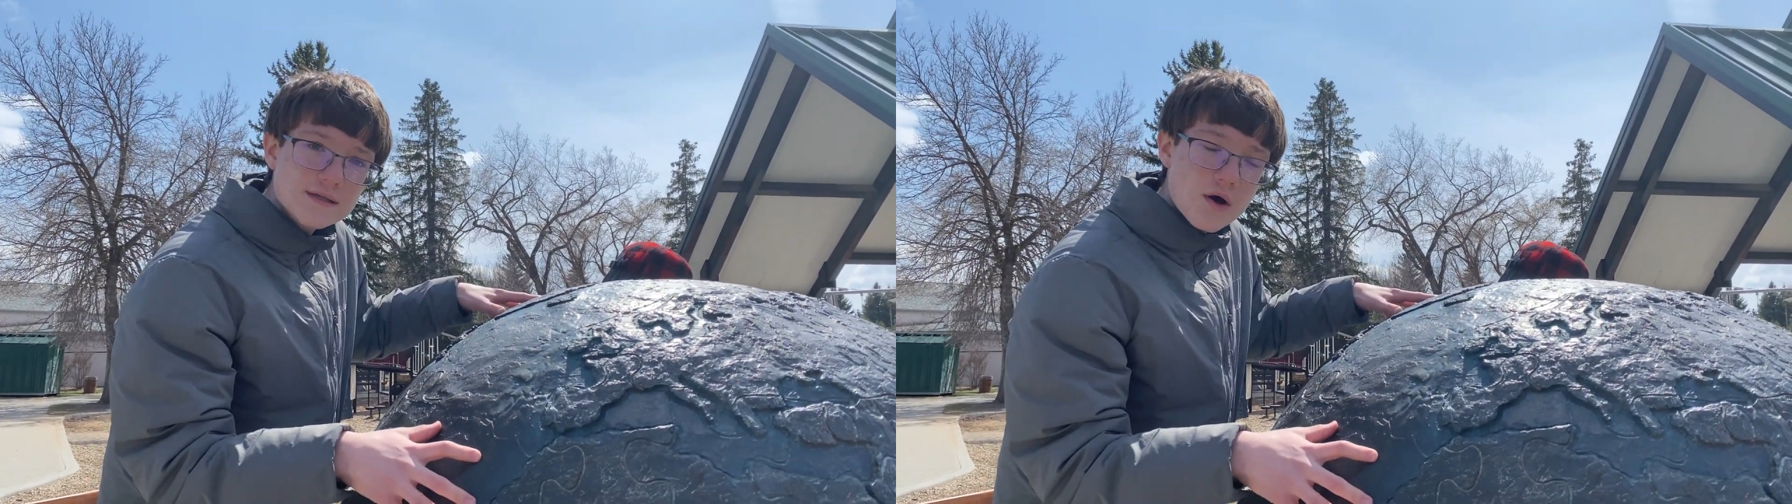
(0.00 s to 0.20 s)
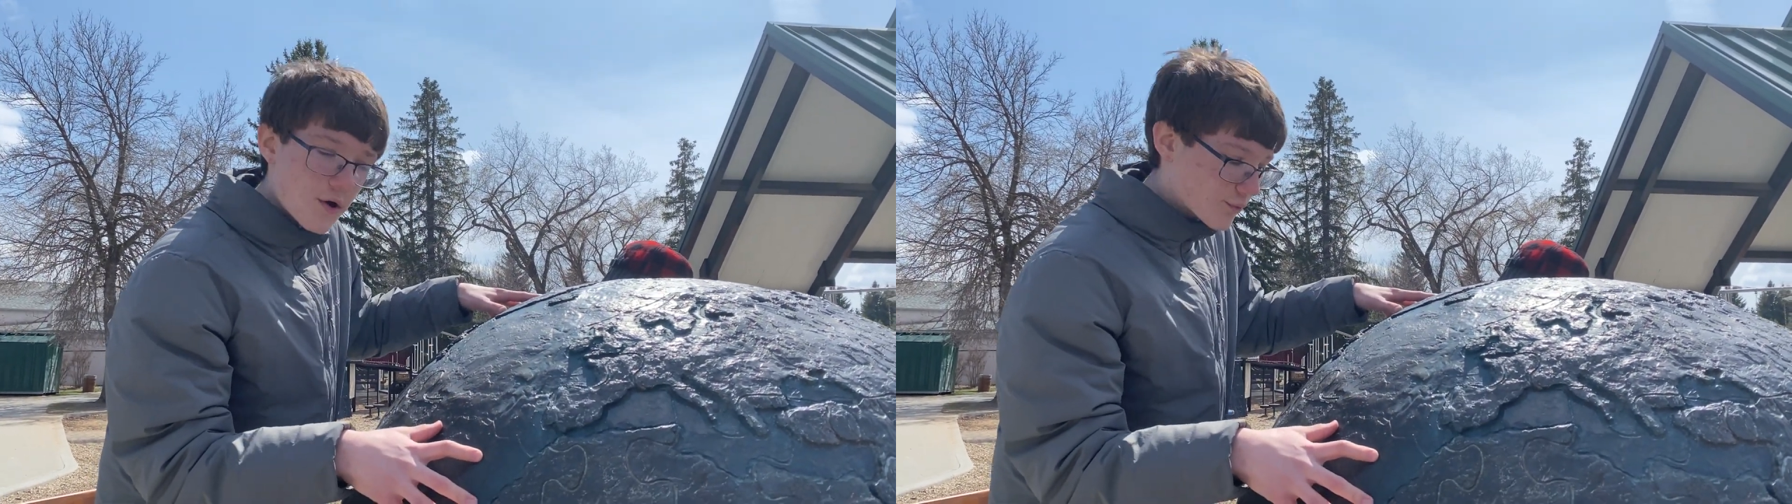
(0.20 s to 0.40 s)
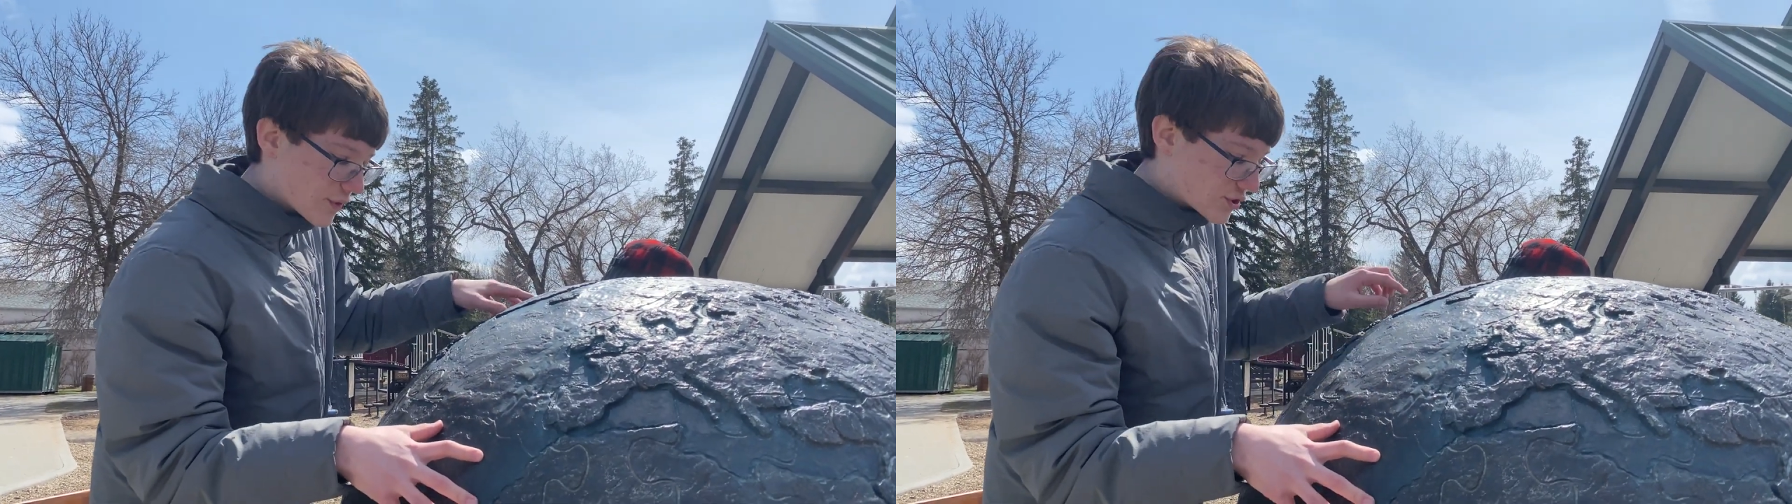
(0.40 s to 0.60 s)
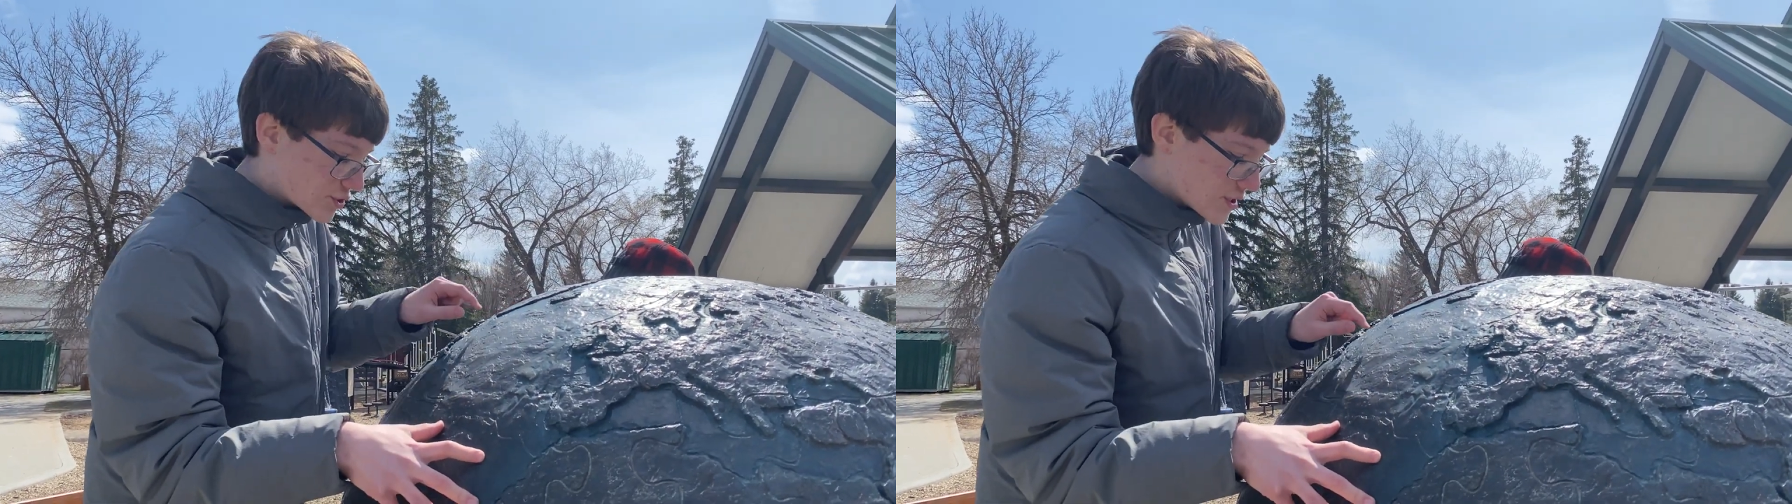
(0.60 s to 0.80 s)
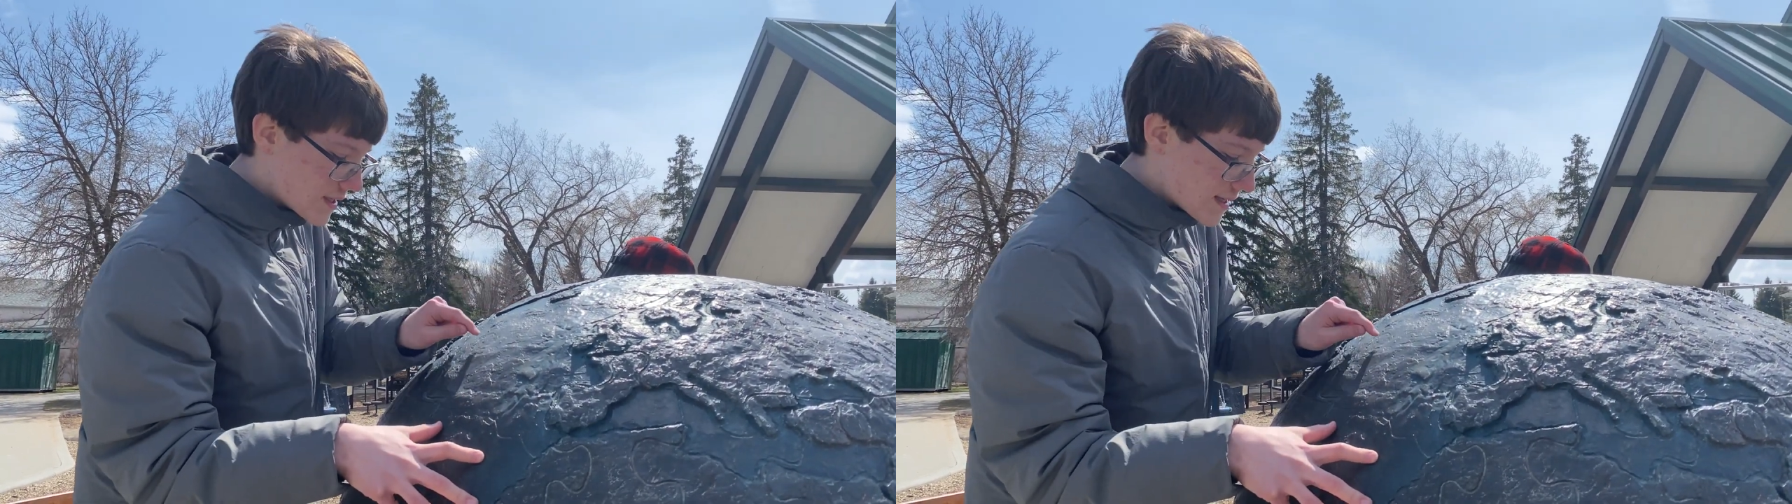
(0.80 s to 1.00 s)
on which
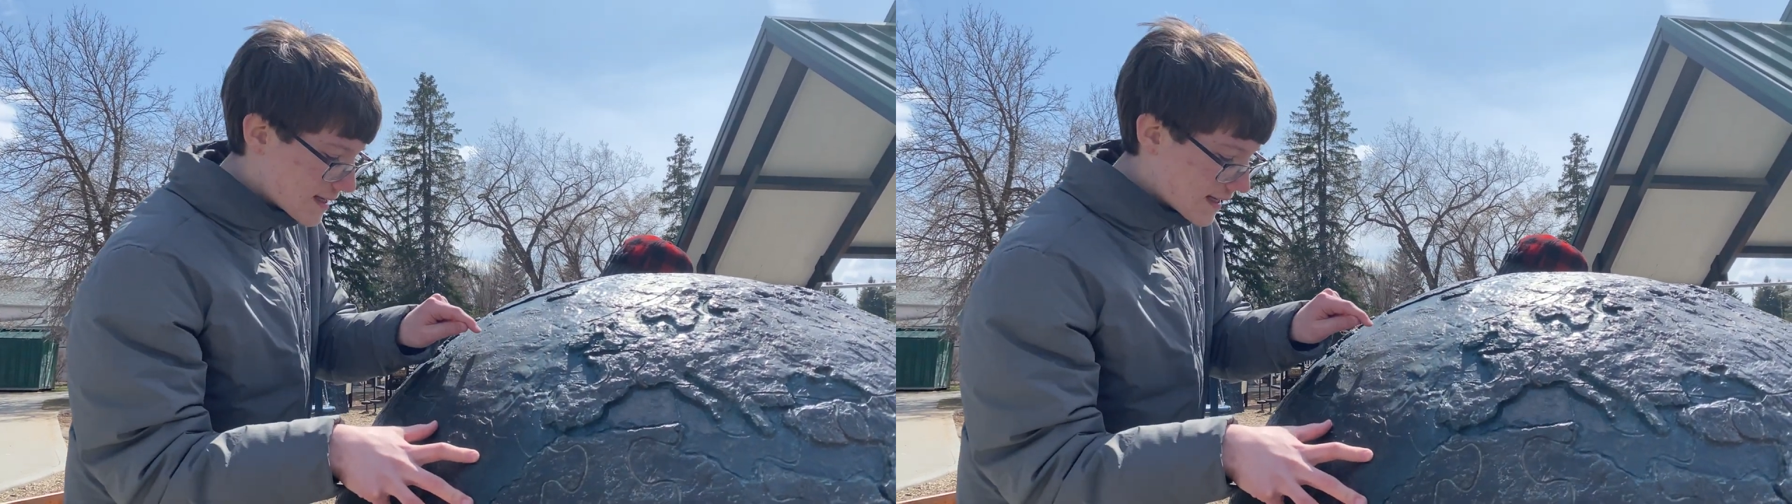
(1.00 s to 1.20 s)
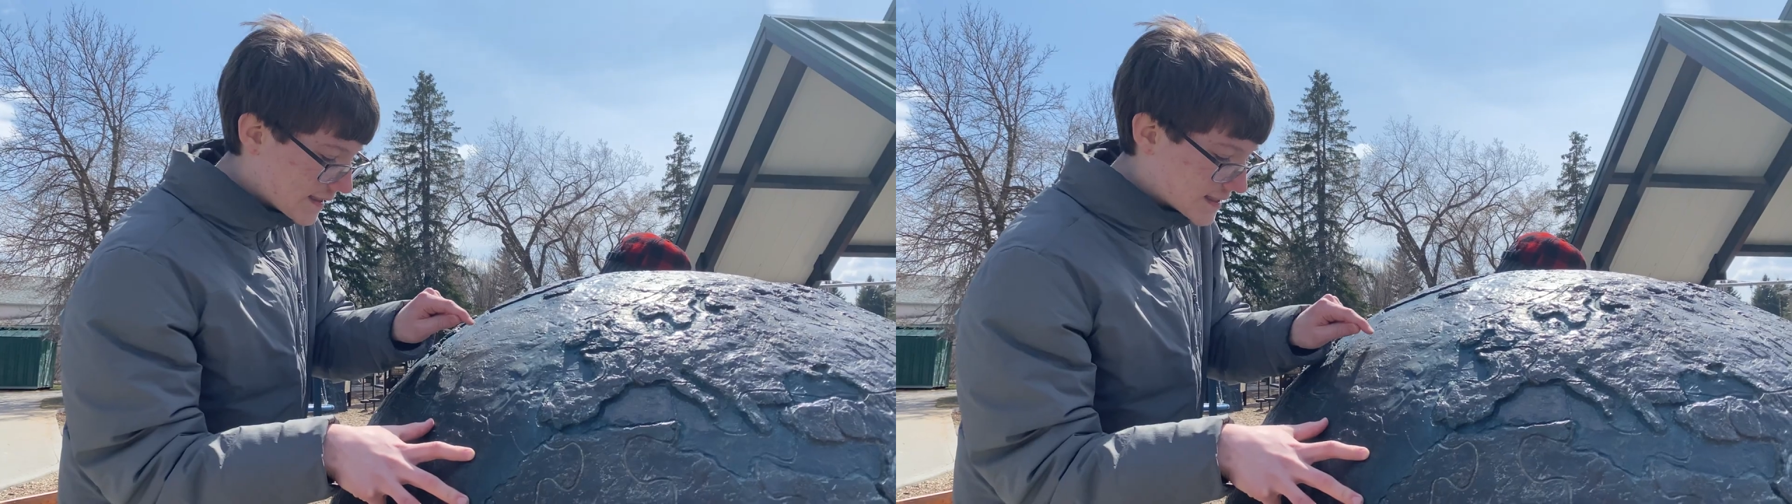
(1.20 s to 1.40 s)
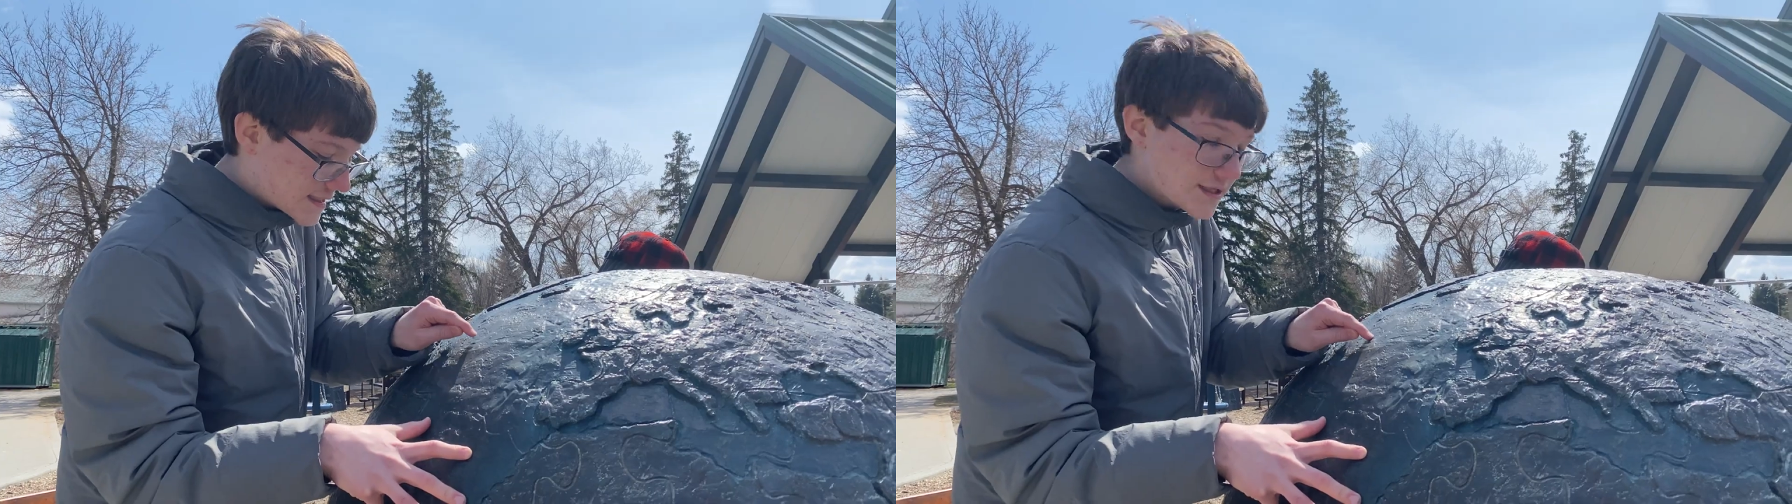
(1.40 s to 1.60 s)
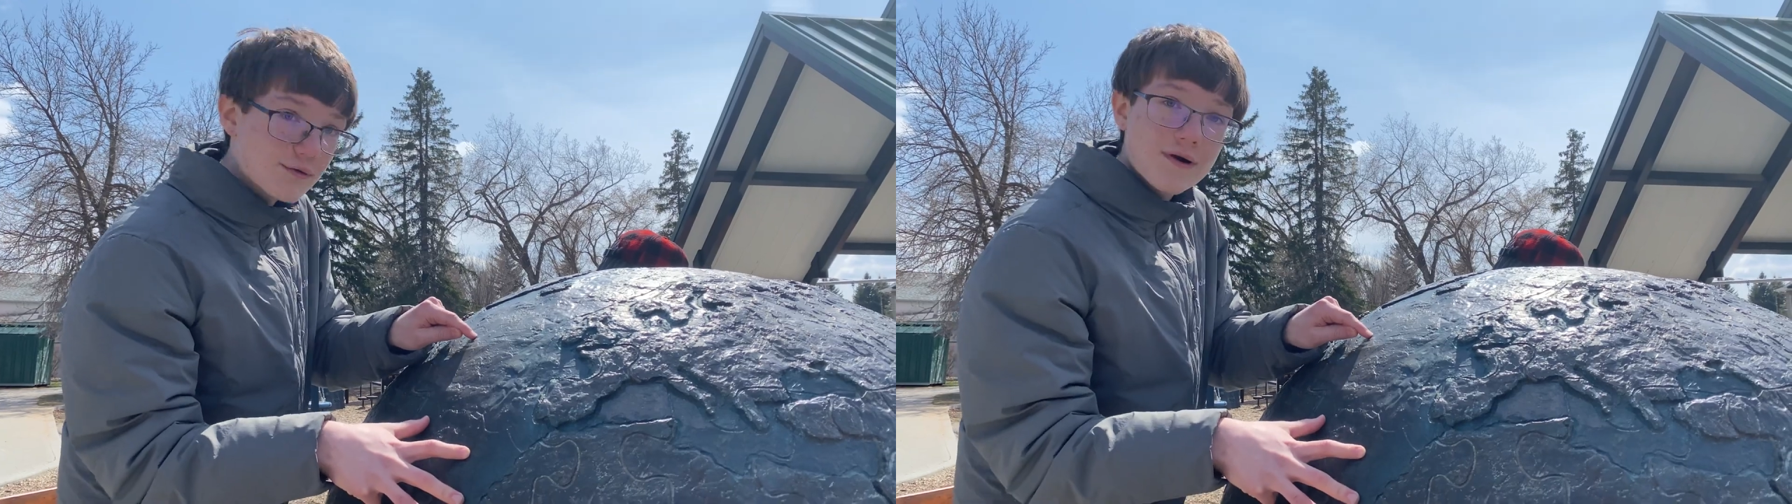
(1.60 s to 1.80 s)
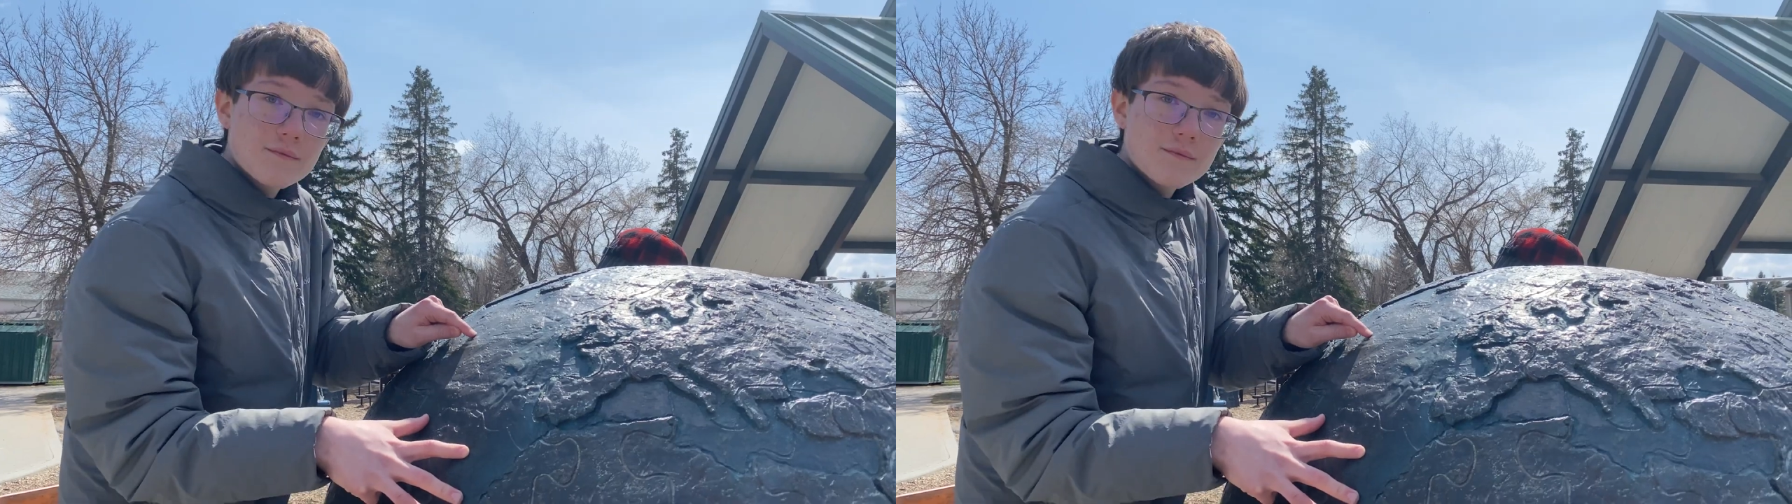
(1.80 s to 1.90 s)
it is zero.